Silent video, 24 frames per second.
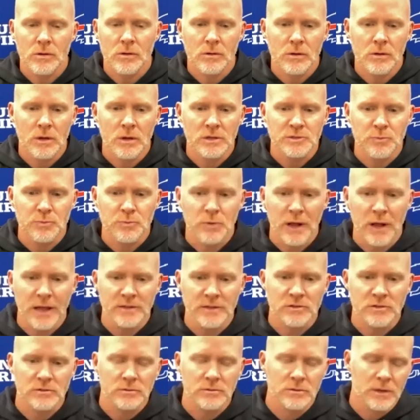It's probably.
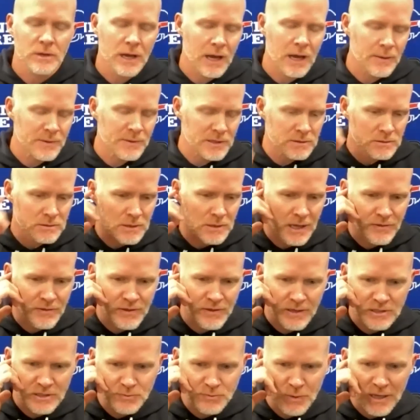Uh, I mean, I
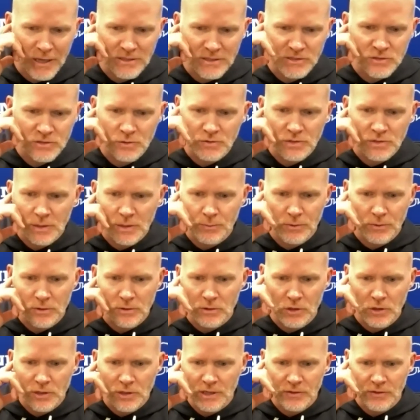think it's probably just too simple to
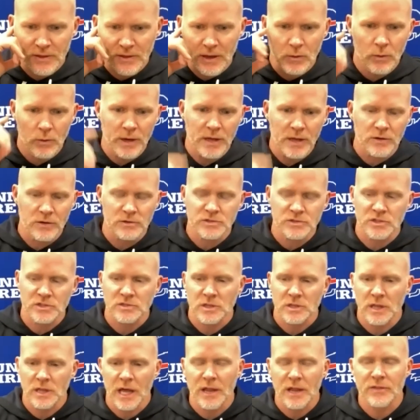look at it that way. There's just a
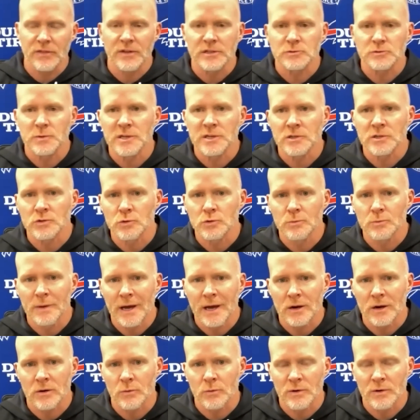lot of things we can do
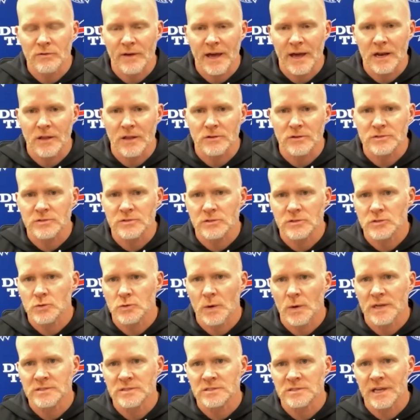better. We've had other
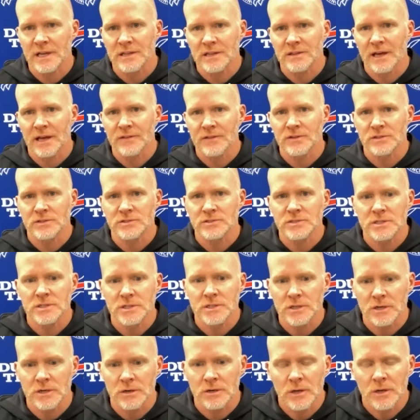situations like that this
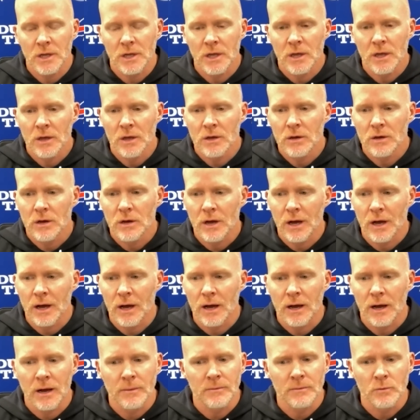year.
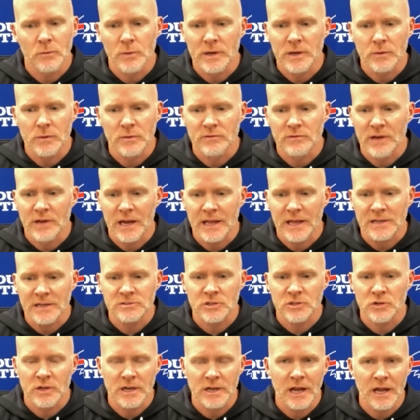Um, we, have got to
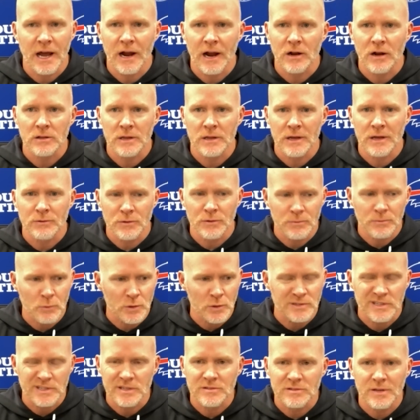execute at a higher level,
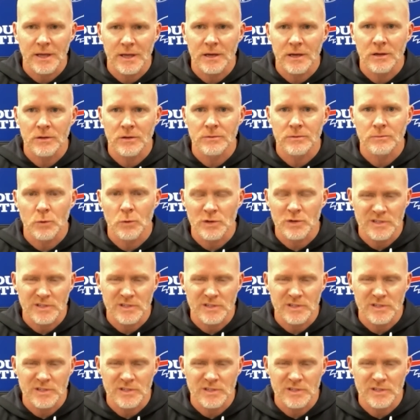more detail, more